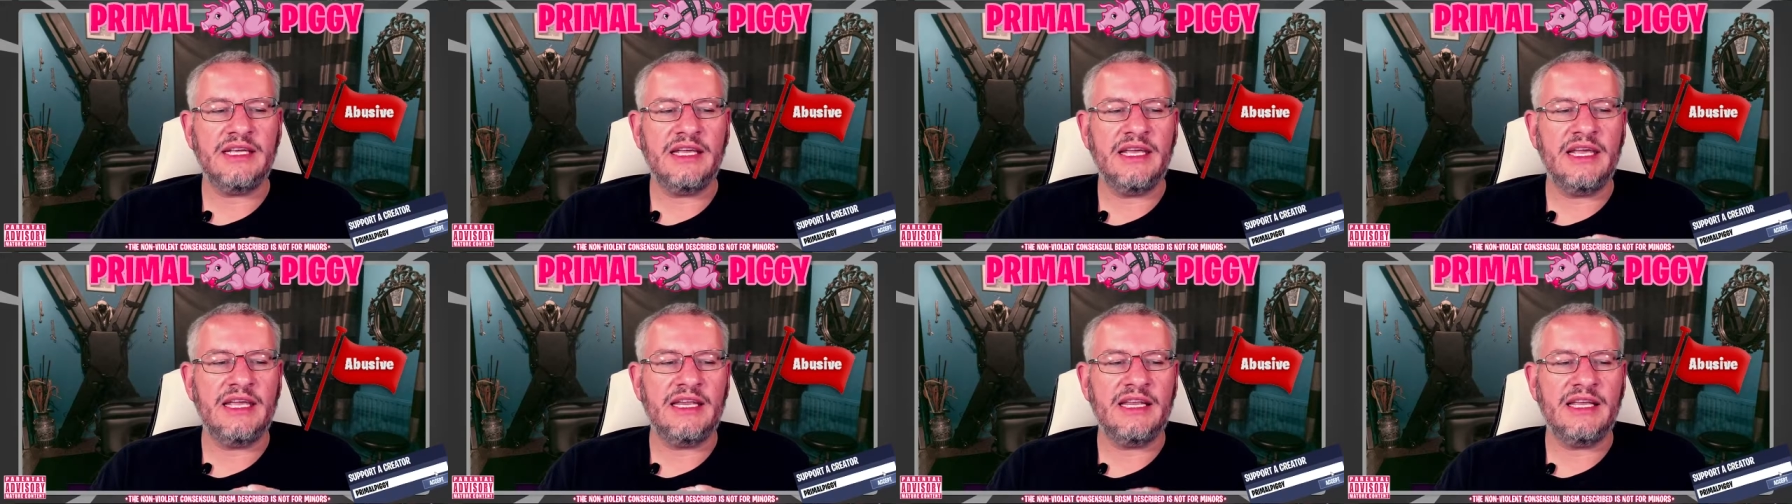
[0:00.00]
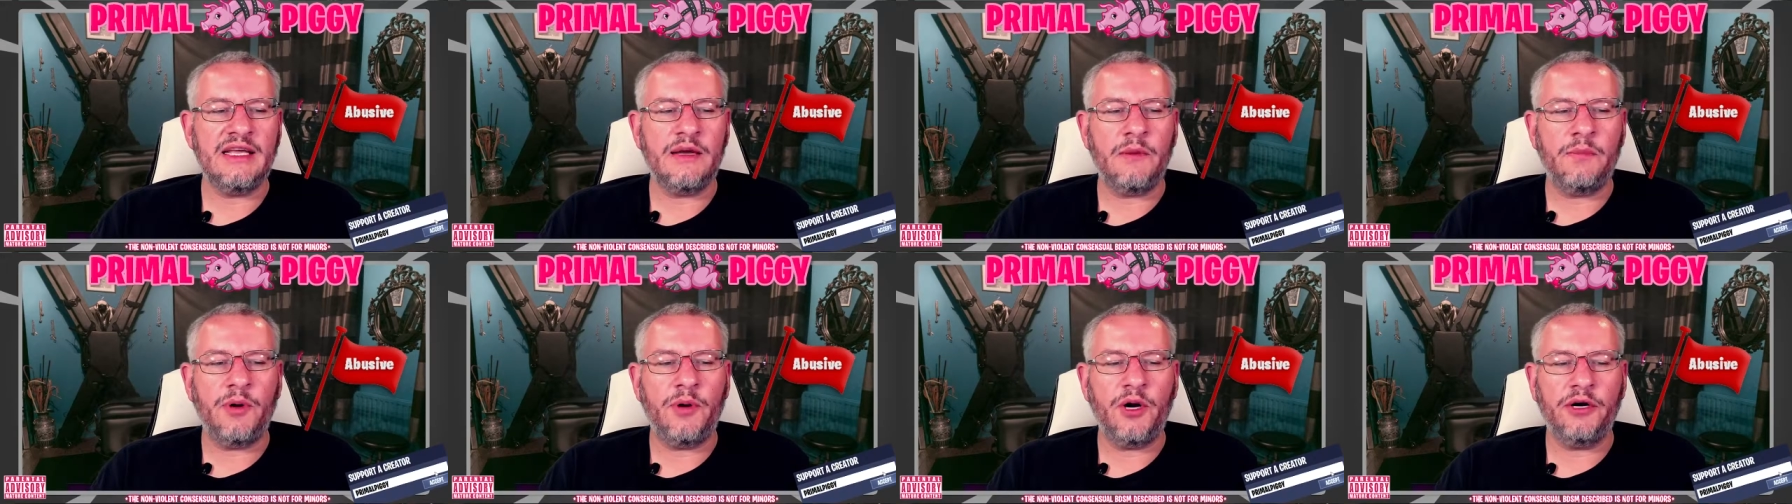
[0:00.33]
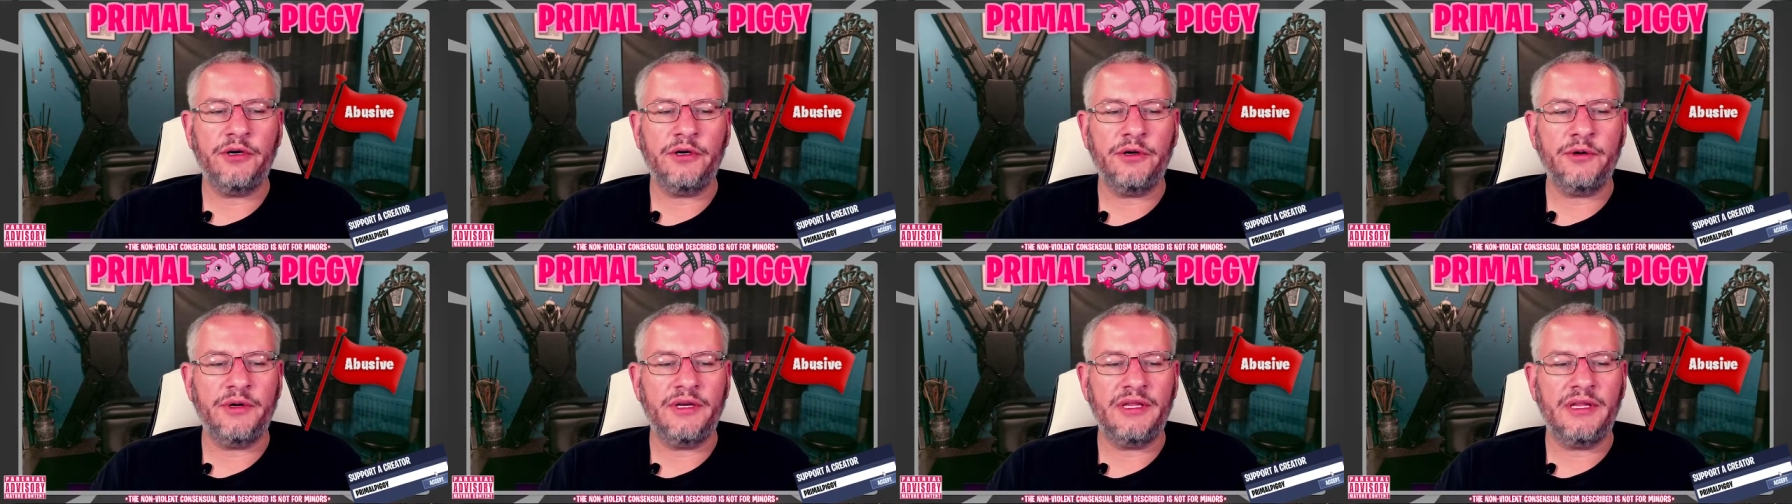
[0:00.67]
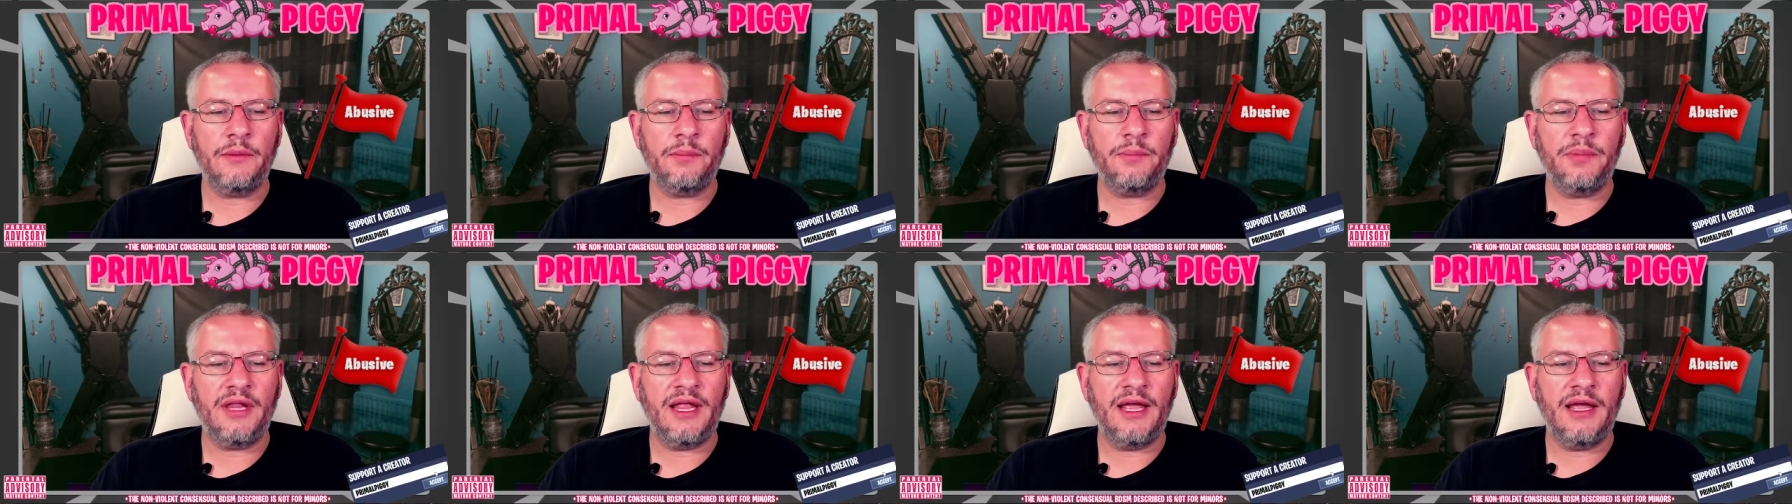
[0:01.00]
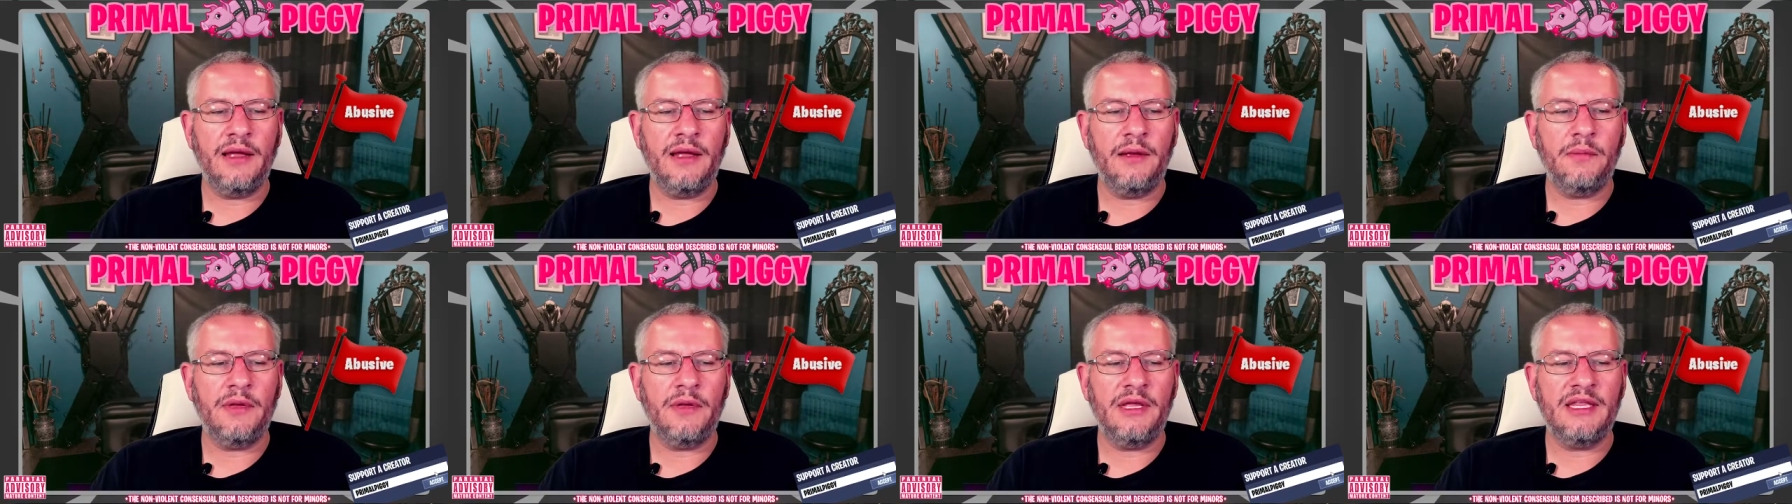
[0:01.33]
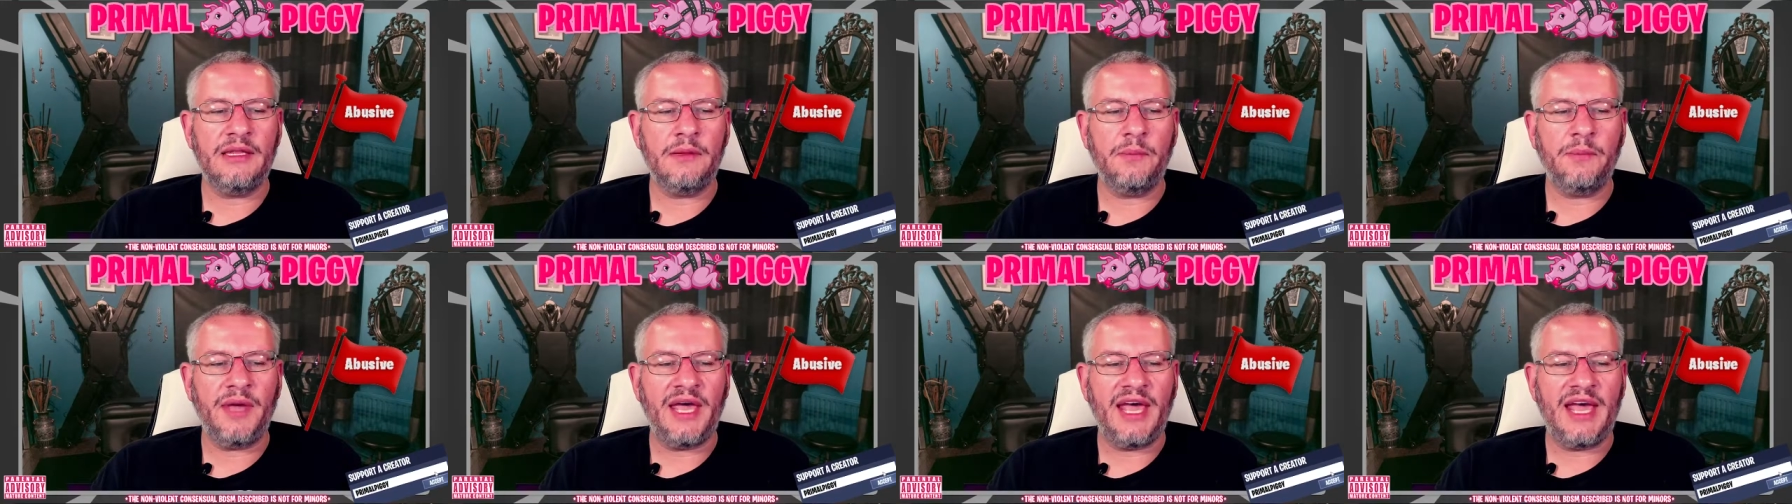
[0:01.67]
hitting a partner in the pl- in
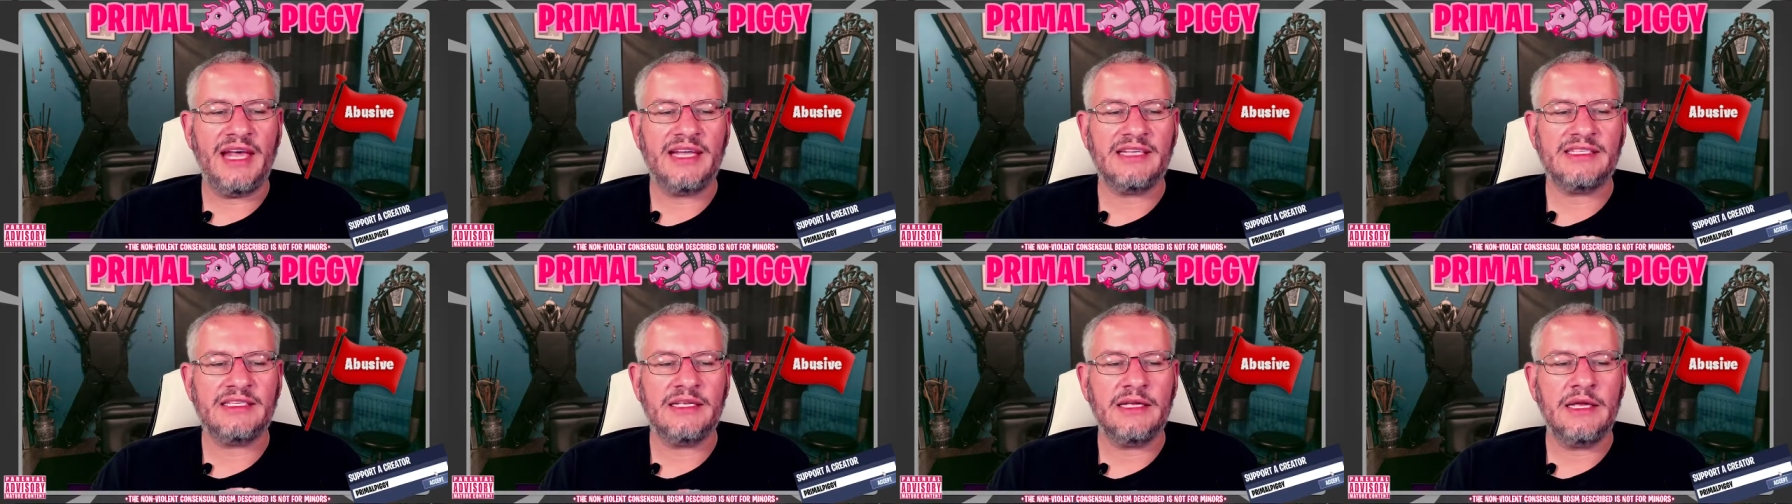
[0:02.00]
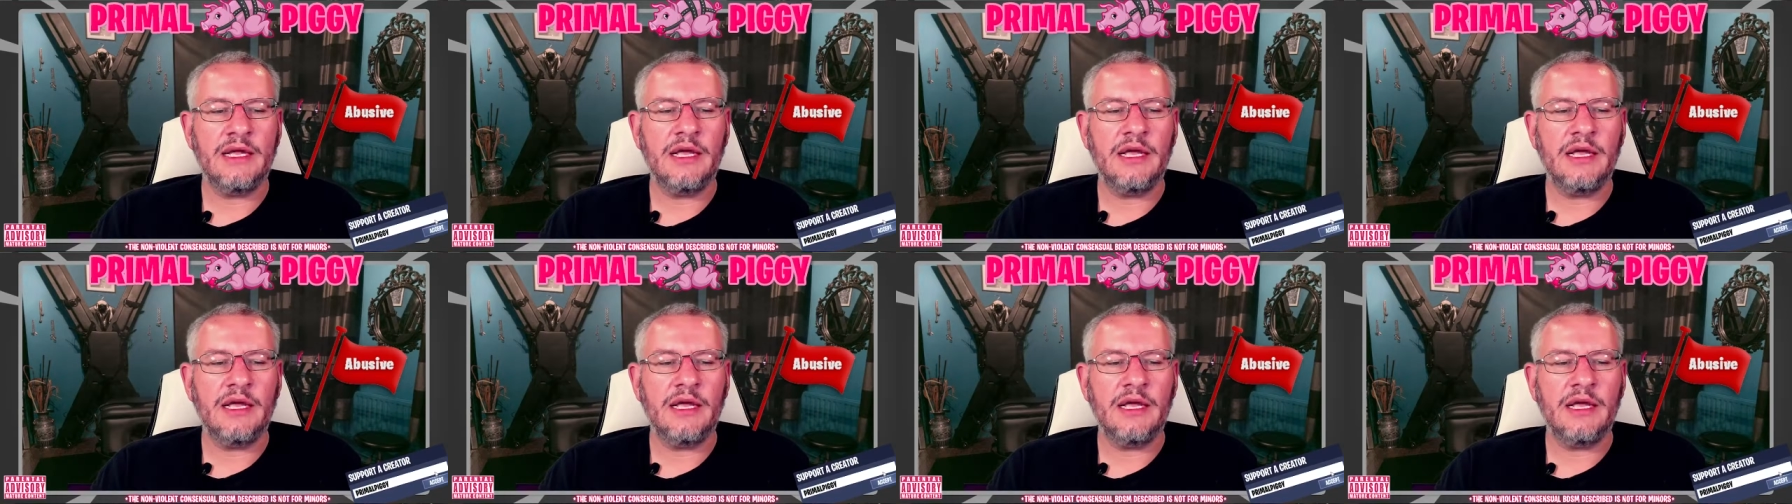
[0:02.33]
the past,